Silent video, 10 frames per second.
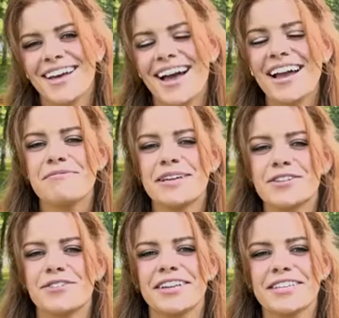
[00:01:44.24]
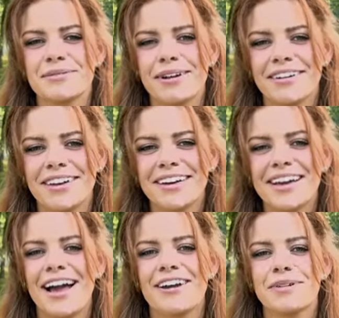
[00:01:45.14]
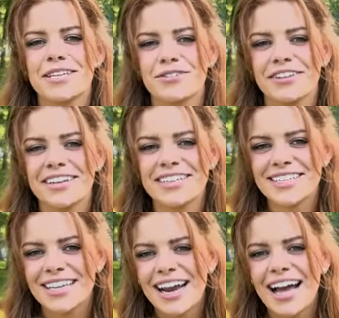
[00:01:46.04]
I have mixed feelings about it. I have mixed feelings.